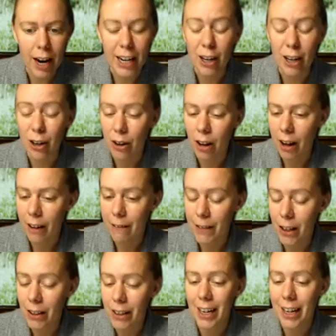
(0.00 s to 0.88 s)
I
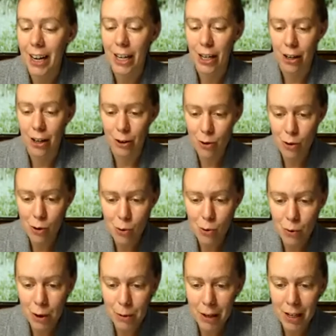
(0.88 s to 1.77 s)
felt like I knew the
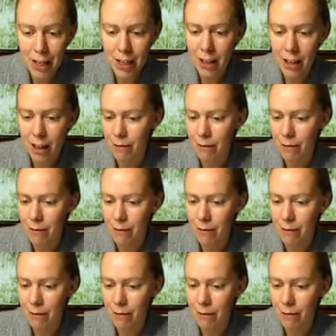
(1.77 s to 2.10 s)
woman.